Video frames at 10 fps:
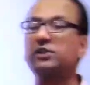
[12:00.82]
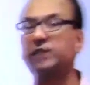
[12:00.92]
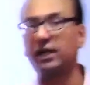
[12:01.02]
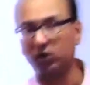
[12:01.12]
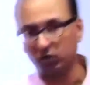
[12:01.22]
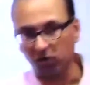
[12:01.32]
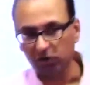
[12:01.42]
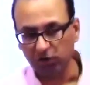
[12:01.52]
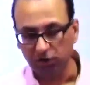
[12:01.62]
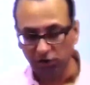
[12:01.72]

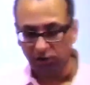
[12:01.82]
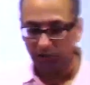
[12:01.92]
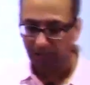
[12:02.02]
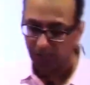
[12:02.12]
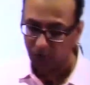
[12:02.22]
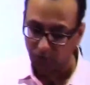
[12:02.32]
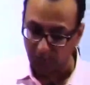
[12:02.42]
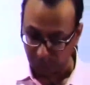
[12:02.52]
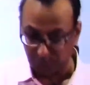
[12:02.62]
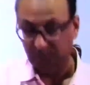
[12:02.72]
sacrococcygeal
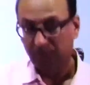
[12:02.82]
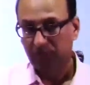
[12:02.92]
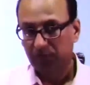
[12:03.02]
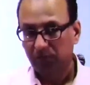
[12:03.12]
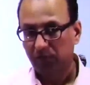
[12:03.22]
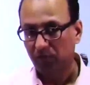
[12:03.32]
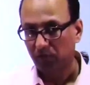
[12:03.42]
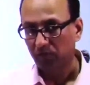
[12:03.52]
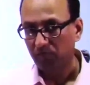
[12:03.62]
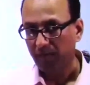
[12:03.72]
teratoma, which is
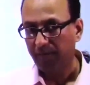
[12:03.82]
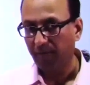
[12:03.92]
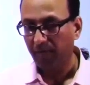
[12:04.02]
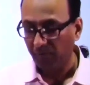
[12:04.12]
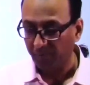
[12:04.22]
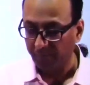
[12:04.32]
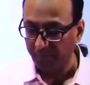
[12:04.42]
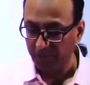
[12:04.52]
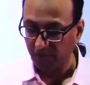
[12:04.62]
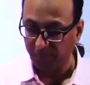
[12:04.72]
maybe coming from
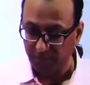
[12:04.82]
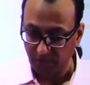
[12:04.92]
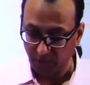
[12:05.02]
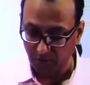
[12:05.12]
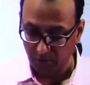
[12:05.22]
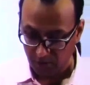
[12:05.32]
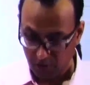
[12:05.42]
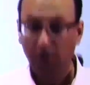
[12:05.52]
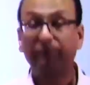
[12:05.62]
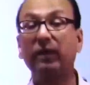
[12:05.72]
primitive streak or
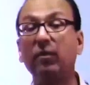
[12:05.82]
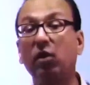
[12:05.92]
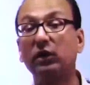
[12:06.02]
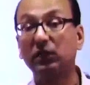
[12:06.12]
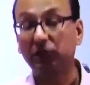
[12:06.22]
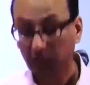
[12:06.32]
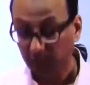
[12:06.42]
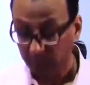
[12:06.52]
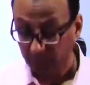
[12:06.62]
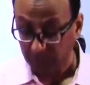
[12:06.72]
primordial
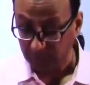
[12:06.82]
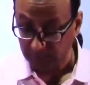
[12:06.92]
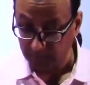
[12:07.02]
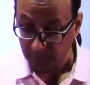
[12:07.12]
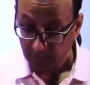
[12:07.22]
germ cell,